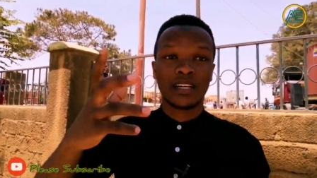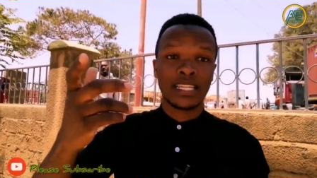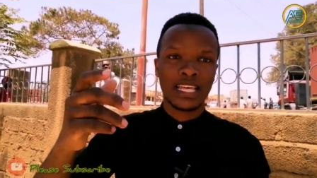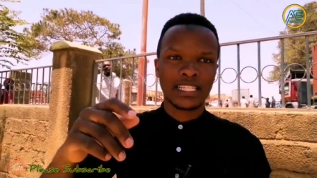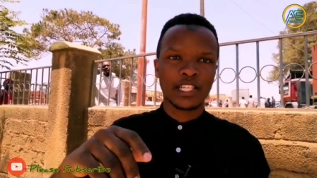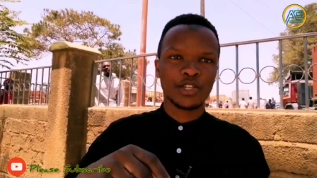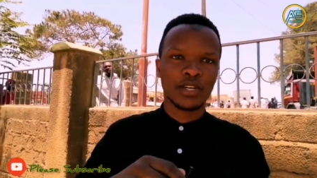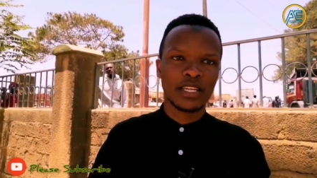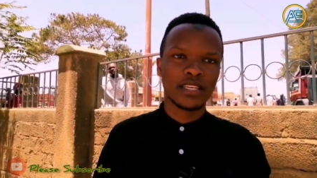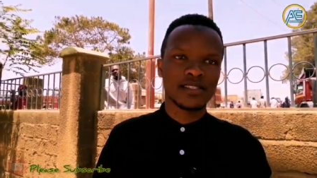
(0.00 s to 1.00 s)
the
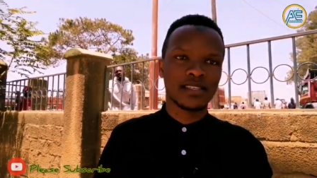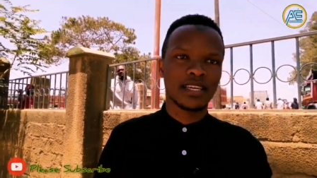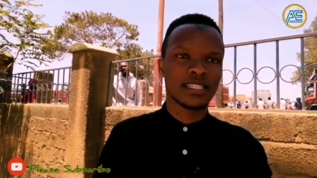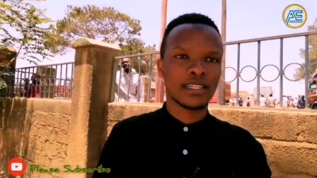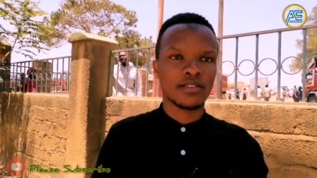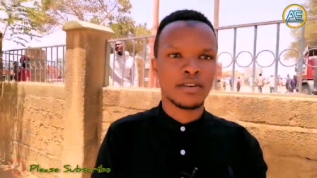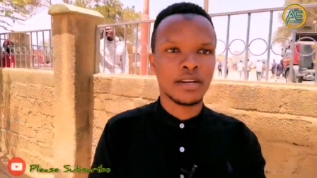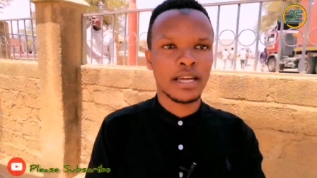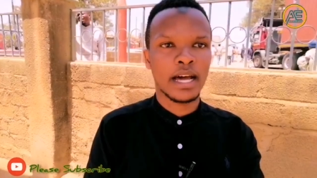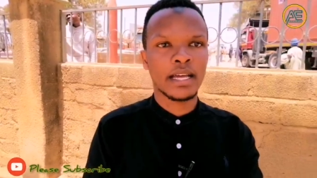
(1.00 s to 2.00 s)
attention here is getting
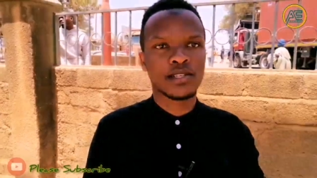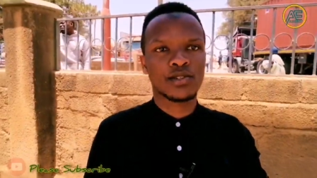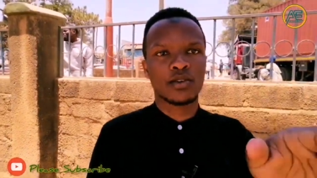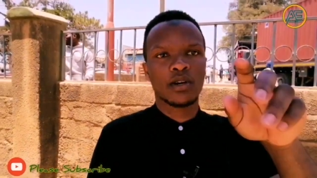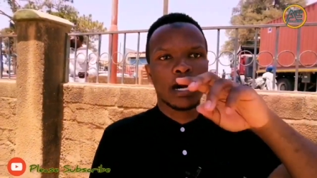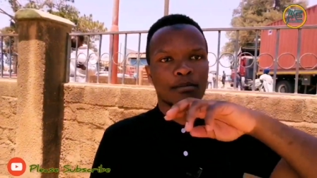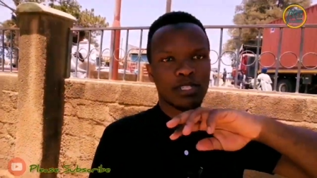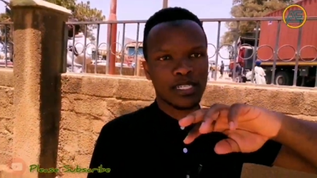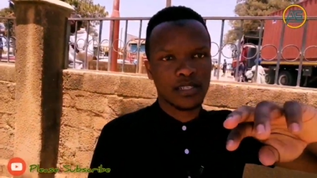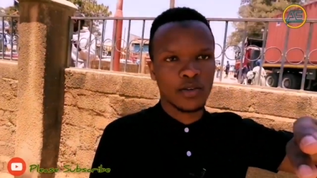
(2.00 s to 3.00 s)
really high, so I'm
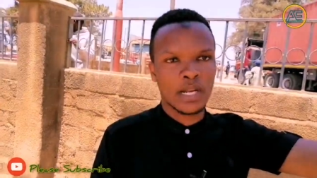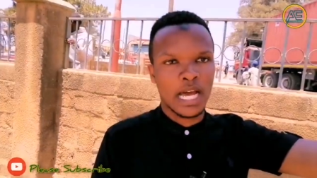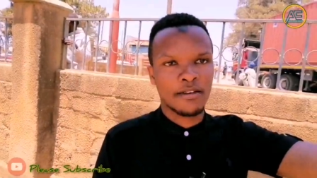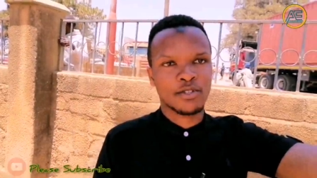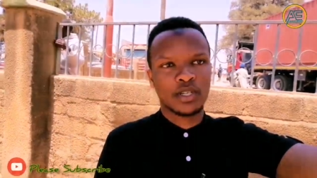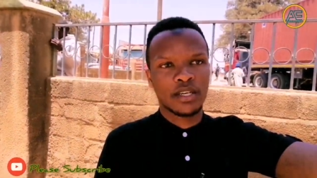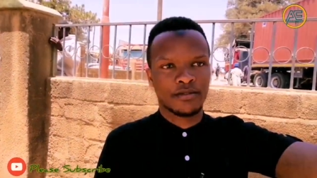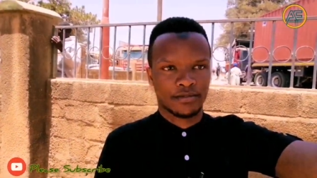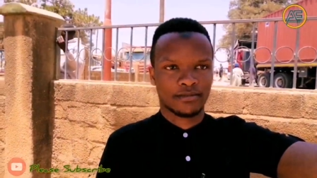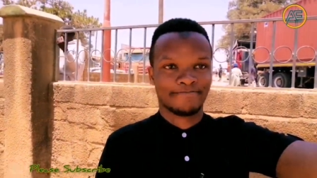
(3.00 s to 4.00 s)
just gonna have to leave.